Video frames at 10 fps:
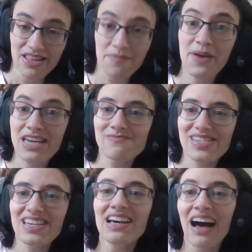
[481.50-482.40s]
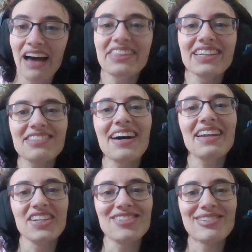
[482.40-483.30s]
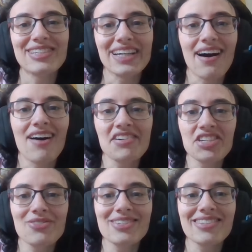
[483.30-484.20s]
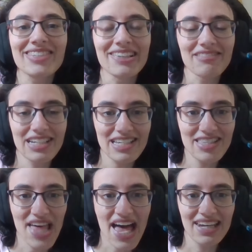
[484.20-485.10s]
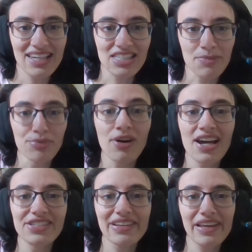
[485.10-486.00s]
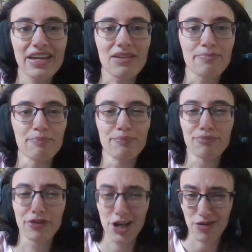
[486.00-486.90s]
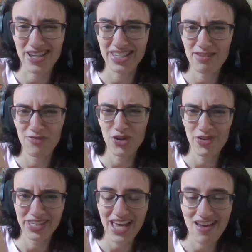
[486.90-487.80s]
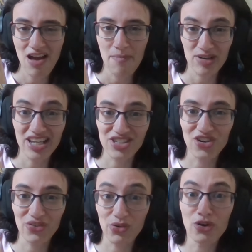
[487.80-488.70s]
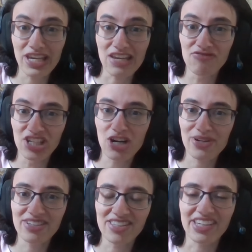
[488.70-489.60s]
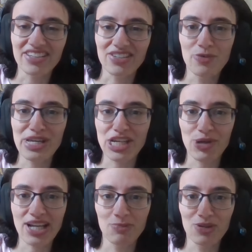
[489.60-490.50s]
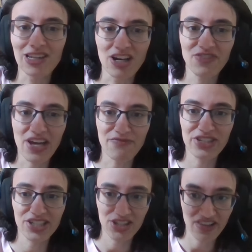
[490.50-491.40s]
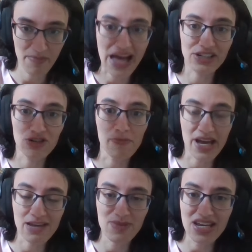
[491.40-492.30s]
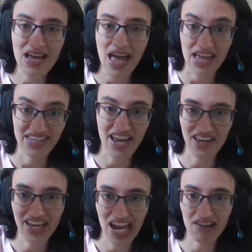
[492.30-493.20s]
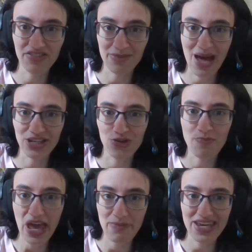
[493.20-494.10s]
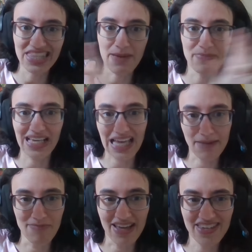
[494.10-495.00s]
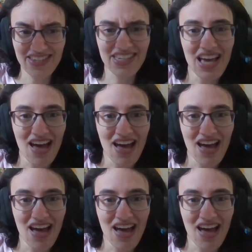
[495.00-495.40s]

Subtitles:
I think it's kind of interesting. Hugtto is a series that is surprisingly progressive, you could say. But it's, even though it's the season where they tried to put a lot of emphasis on the magical baby and taking care of the magical baby and then being, like, mothers,